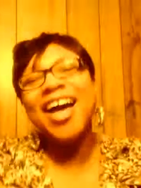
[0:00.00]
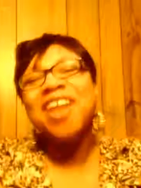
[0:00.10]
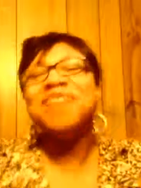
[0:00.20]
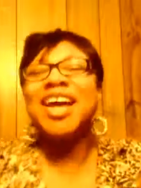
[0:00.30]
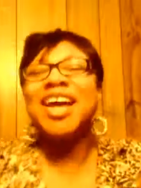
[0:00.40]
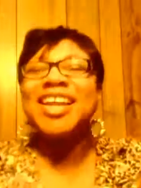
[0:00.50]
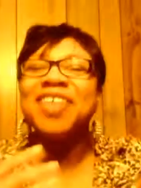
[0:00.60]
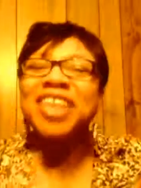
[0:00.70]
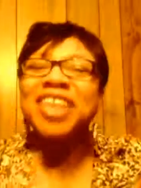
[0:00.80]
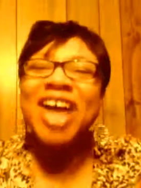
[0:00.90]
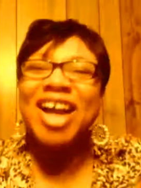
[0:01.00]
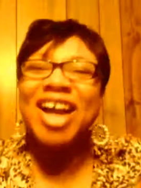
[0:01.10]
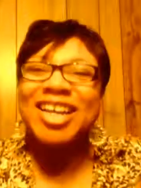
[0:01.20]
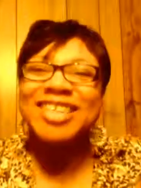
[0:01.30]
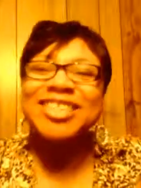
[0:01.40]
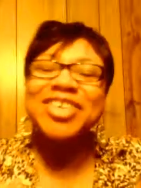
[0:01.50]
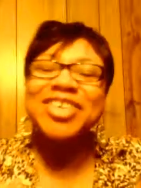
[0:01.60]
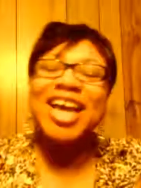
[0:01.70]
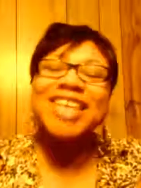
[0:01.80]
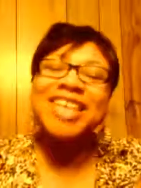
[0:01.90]
But regardless, you
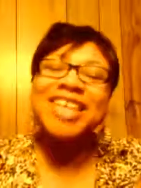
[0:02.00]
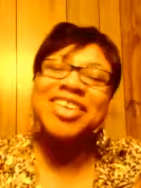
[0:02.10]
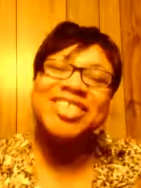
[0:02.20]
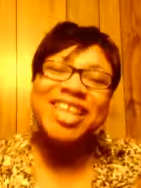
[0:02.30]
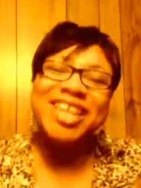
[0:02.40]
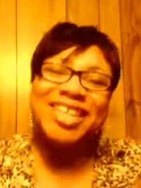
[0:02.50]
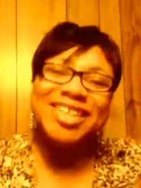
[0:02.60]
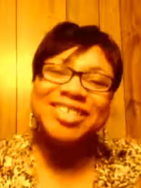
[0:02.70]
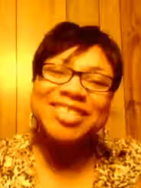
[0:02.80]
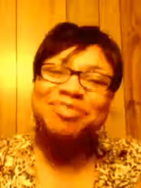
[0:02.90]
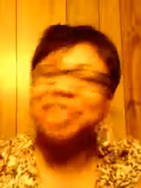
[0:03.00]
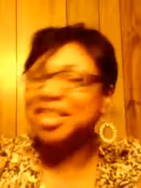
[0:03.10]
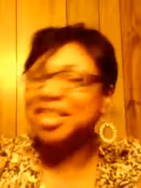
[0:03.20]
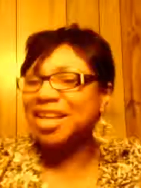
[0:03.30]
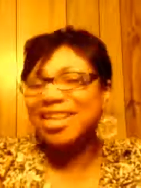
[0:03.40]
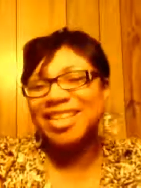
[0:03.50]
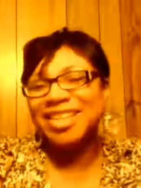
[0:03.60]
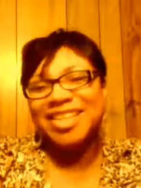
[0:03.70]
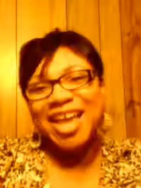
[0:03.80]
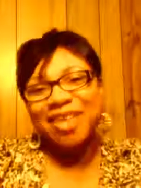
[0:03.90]
guys understand this. At the end of the
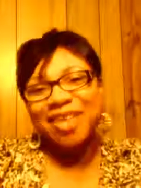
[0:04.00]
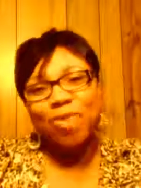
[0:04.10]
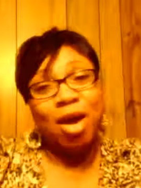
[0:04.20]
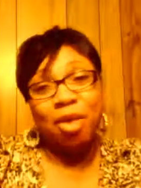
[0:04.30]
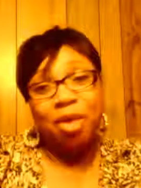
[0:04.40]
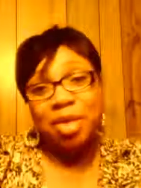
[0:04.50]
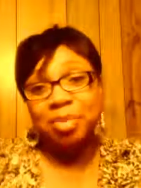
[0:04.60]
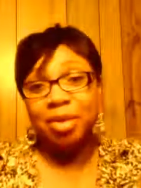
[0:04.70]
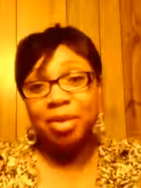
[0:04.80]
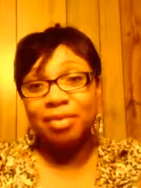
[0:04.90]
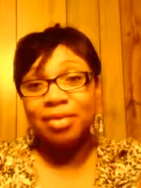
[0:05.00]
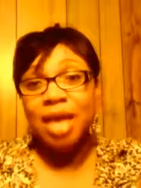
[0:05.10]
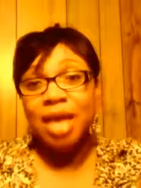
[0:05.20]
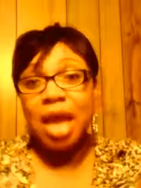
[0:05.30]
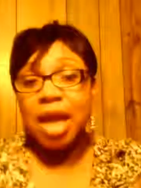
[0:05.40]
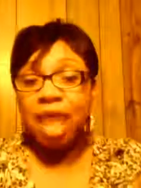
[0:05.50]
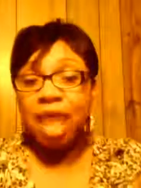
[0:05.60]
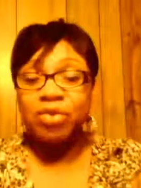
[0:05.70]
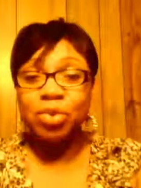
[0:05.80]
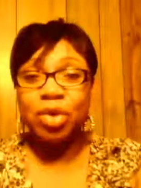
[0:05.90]
day, we're all people, and
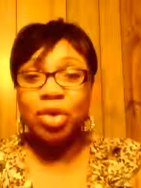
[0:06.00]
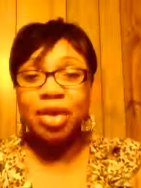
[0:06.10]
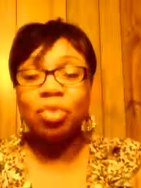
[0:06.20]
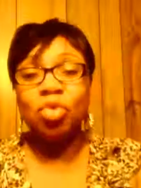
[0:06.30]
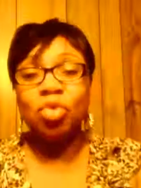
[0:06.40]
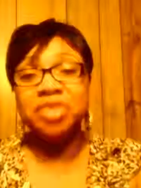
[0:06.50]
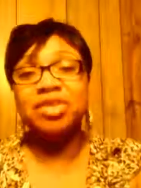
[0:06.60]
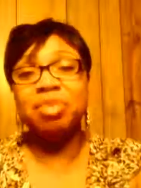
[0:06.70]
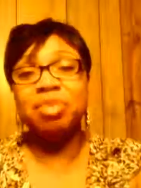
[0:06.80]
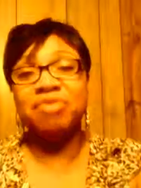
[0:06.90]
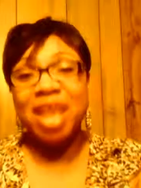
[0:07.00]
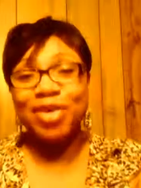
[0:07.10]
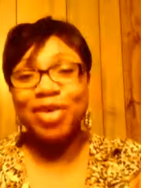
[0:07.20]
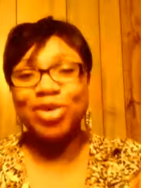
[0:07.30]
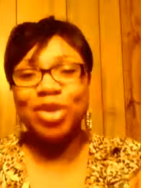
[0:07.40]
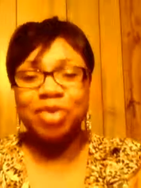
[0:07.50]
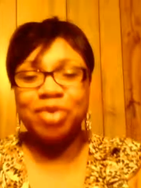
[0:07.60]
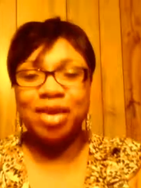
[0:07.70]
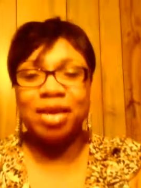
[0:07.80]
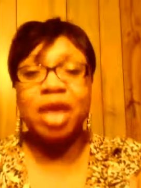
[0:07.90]
everyone wants to be valued and
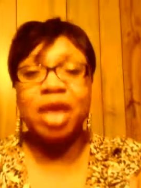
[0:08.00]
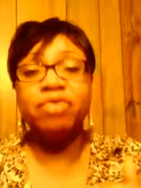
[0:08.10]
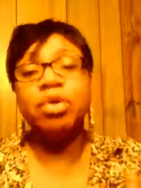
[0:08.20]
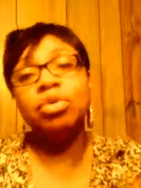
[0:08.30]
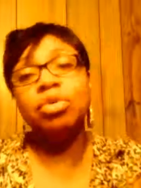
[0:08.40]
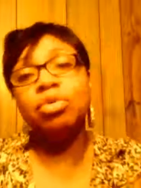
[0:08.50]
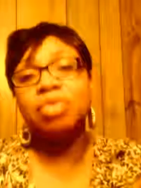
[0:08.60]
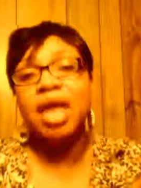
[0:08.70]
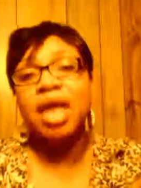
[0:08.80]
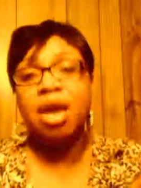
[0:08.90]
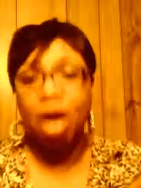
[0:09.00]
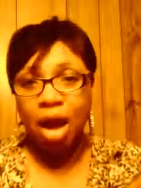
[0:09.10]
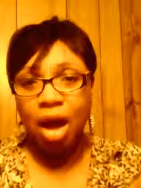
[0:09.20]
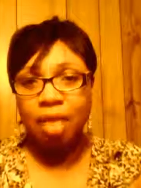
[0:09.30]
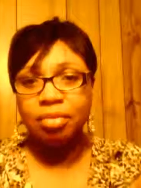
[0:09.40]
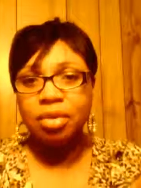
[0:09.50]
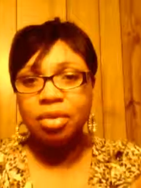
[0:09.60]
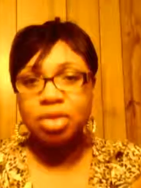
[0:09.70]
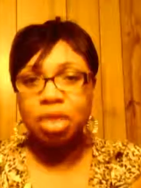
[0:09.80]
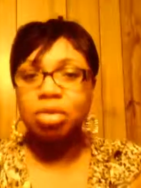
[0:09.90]
recognized for who they are.
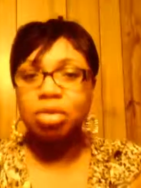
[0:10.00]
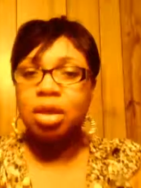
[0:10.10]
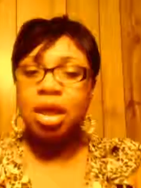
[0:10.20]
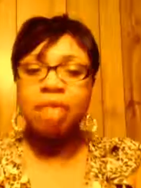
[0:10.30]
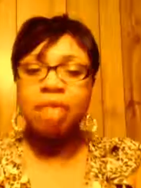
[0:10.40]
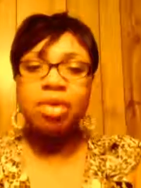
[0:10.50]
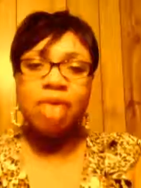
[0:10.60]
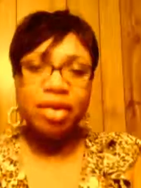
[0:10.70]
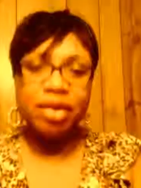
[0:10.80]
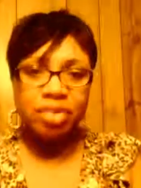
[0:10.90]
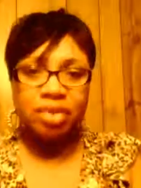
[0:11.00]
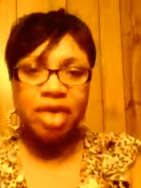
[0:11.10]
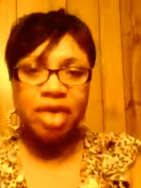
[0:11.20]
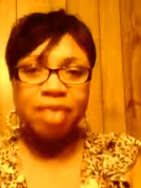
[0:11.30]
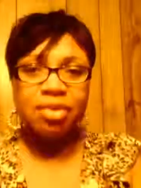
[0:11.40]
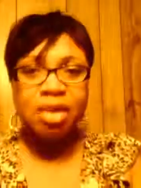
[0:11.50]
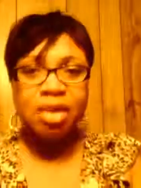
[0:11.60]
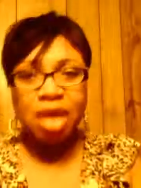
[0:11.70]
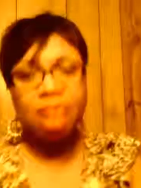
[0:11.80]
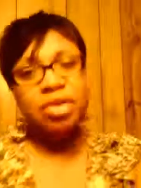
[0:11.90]
So even though you have stereotypes,
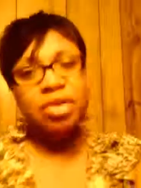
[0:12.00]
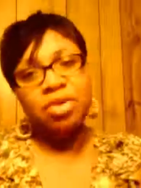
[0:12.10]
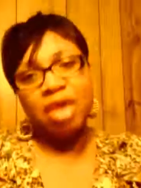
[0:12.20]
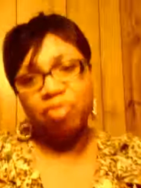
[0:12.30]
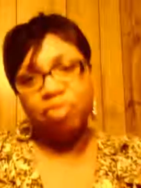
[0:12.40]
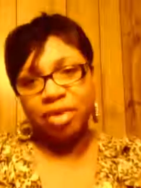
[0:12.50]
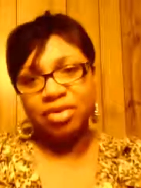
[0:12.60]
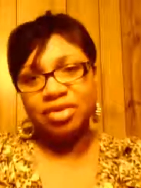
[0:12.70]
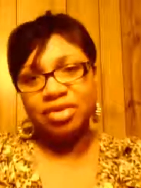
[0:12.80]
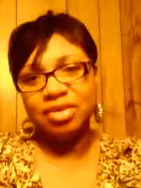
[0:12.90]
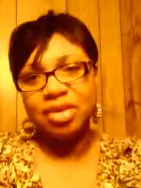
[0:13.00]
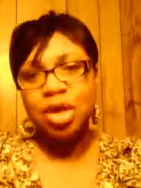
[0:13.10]
even though you have prejudices,